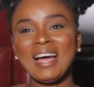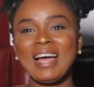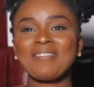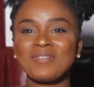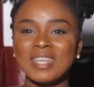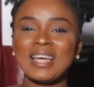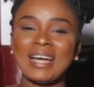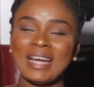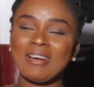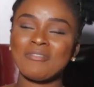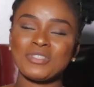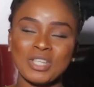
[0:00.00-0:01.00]
I think I
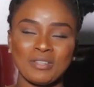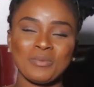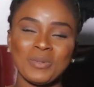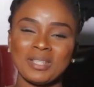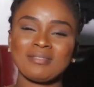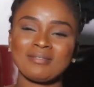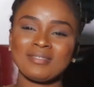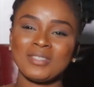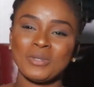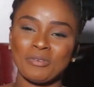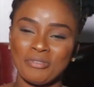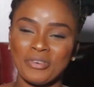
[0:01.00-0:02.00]
have genuine,
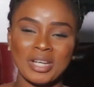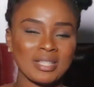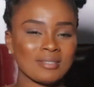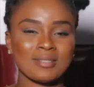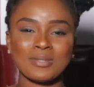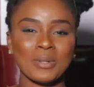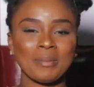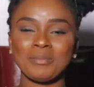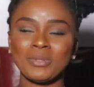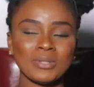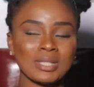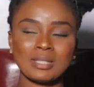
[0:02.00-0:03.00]
friends. So
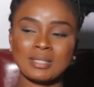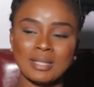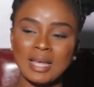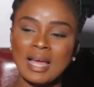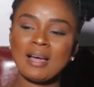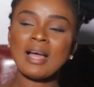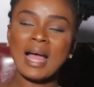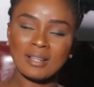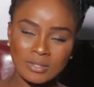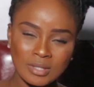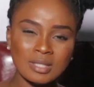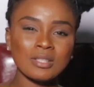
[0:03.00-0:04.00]

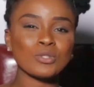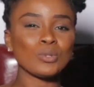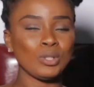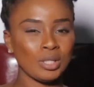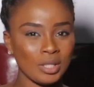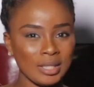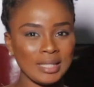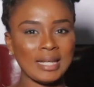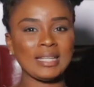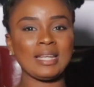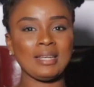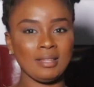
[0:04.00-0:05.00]
actors need to learn
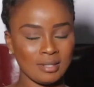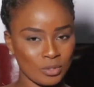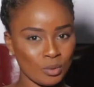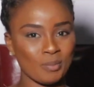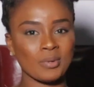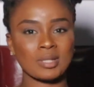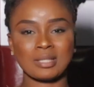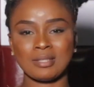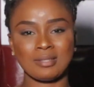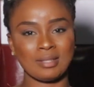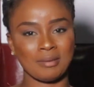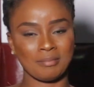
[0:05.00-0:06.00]
that they need a support
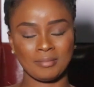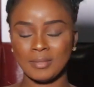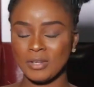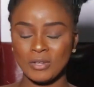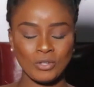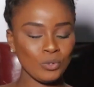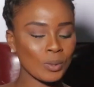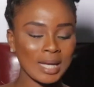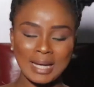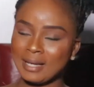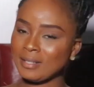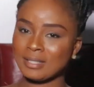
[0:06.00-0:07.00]
system. You
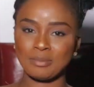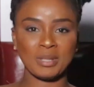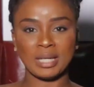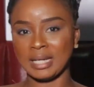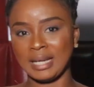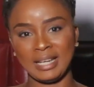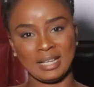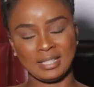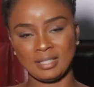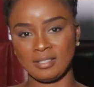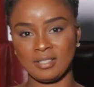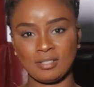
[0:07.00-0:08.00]
can't be an
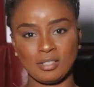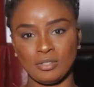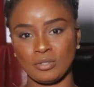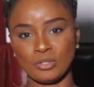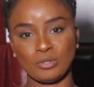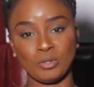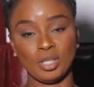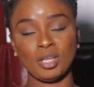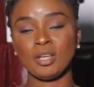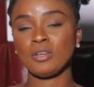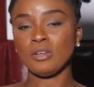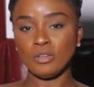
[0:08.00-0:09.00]
island in this industry.
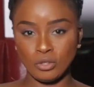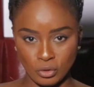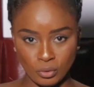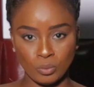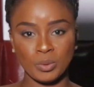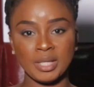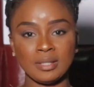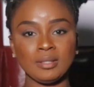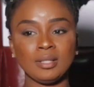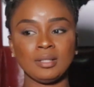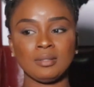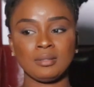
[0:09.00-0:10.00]
You
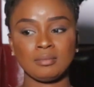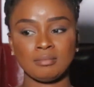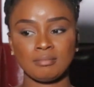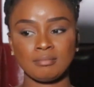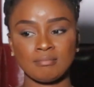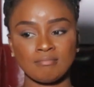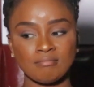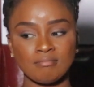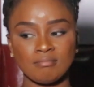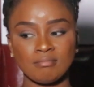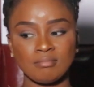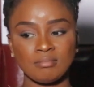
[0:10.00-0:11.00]
will
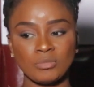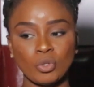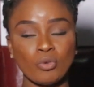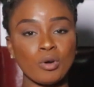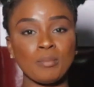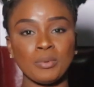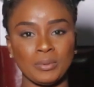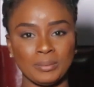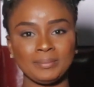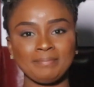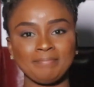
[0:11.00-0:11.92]
crumble.